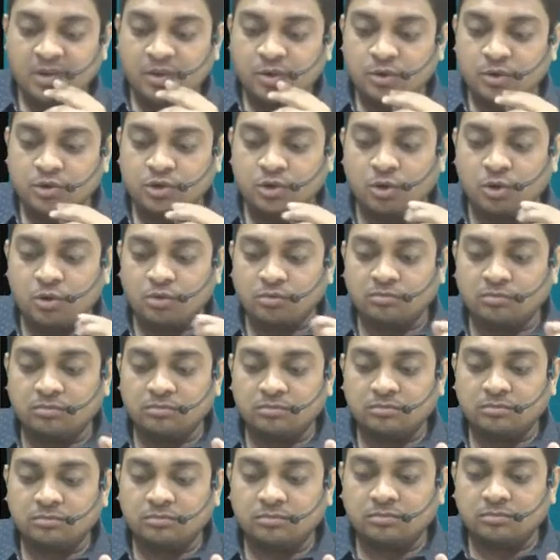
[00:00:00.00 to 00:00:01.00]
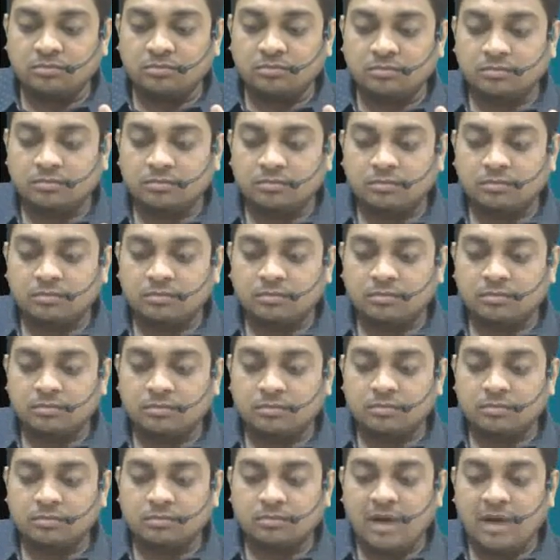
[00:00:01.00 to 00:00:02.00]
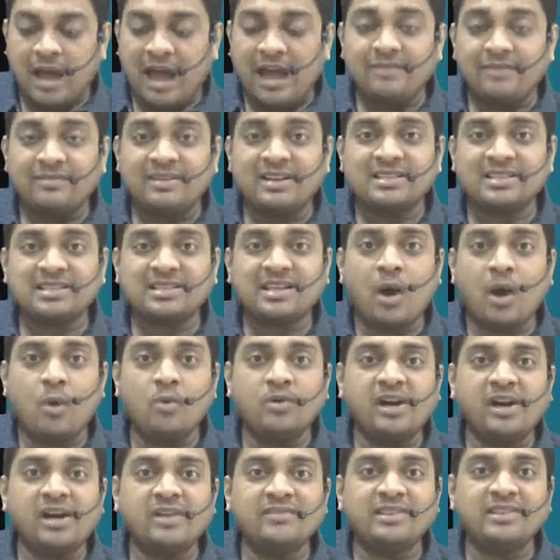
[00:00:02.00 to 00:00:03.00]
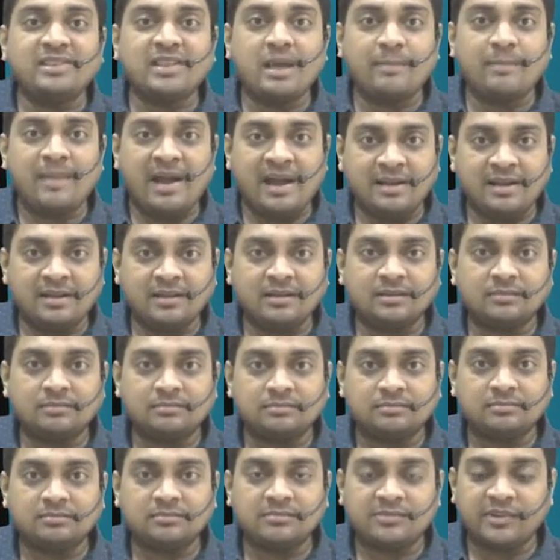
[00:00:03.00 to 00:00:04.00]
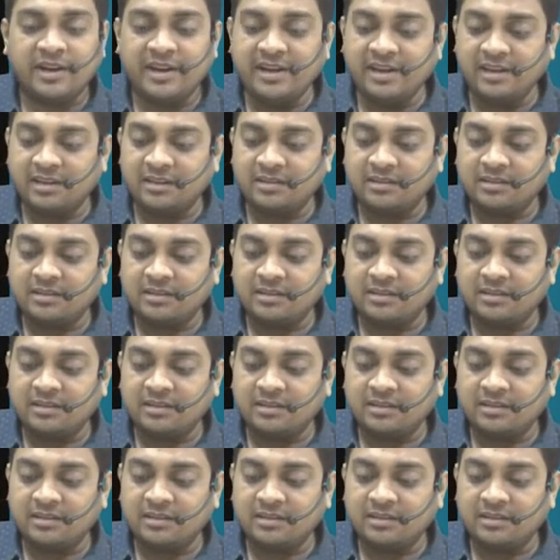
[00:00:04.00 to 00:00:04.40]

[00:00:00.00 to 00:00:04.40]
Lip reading: So I have discounted with the bank, right?